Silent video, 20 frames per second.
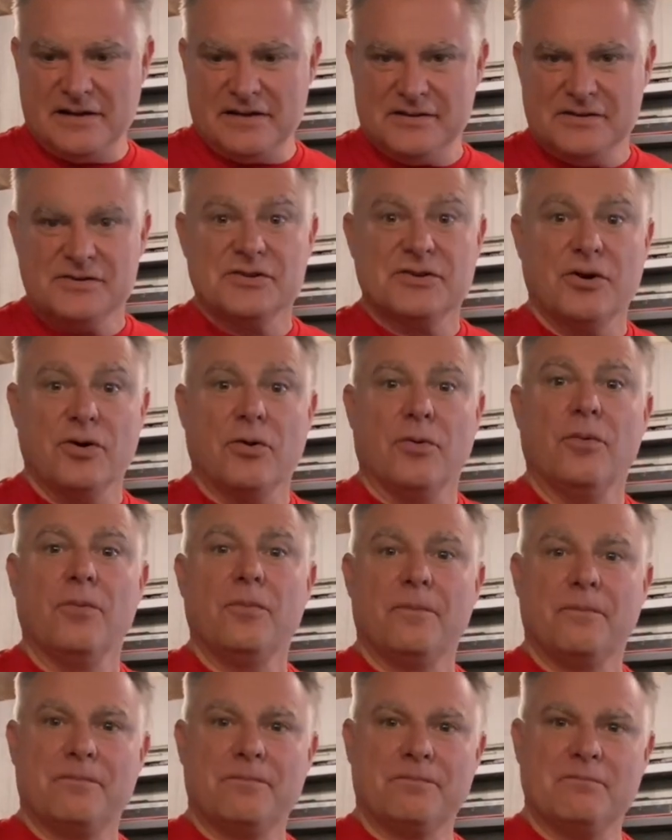So
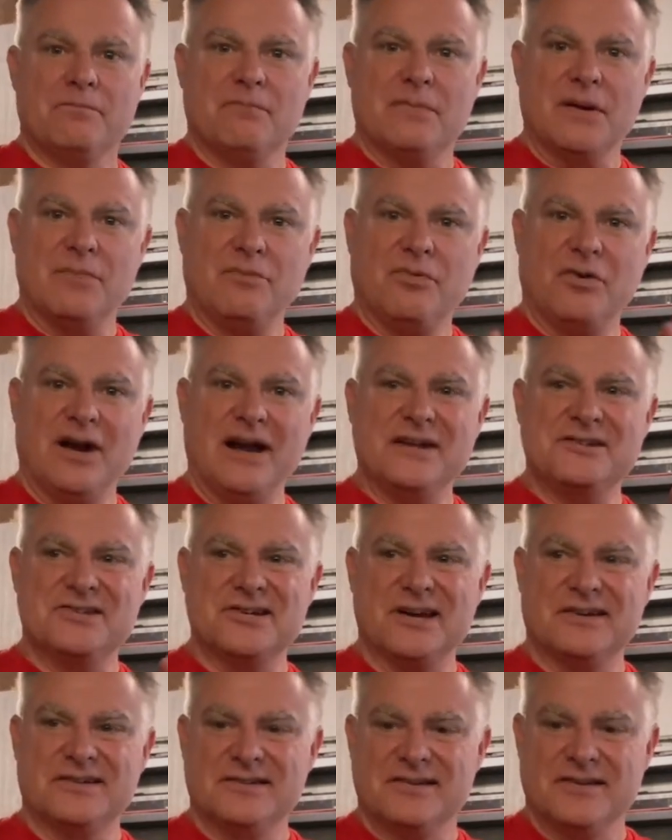my
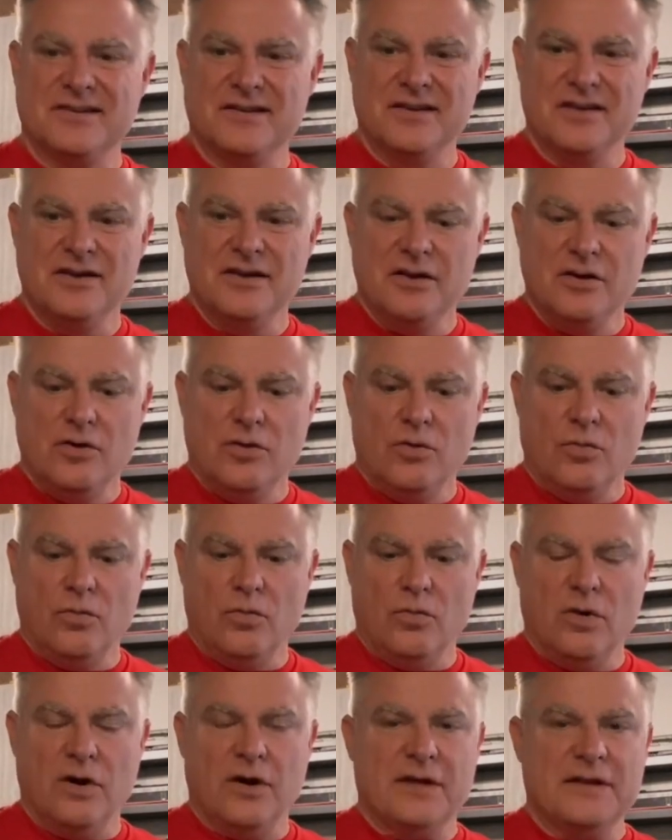project
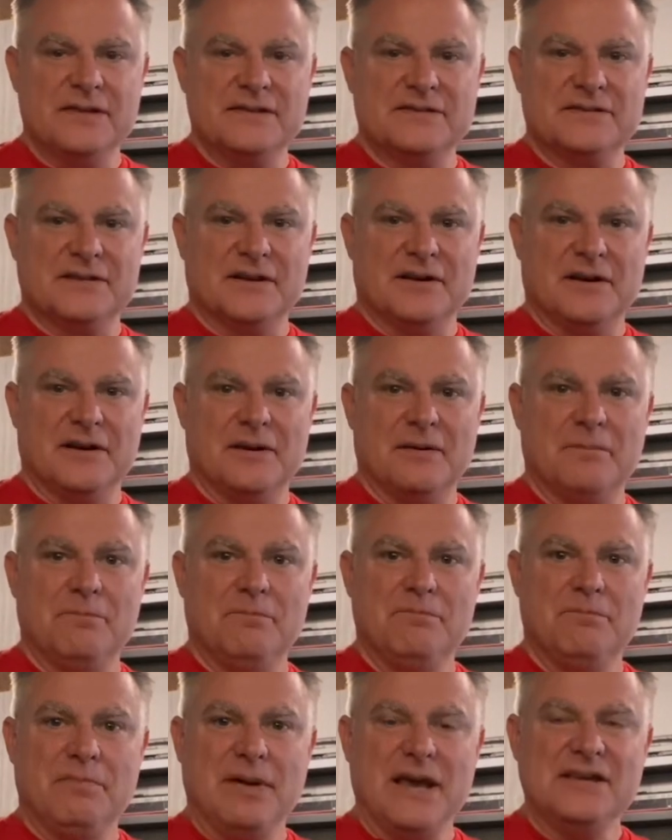was
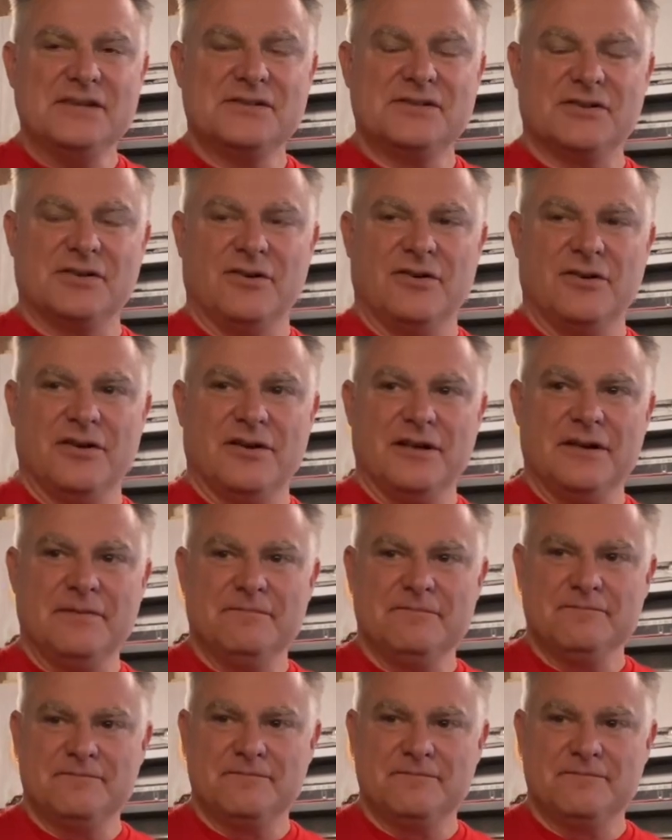based on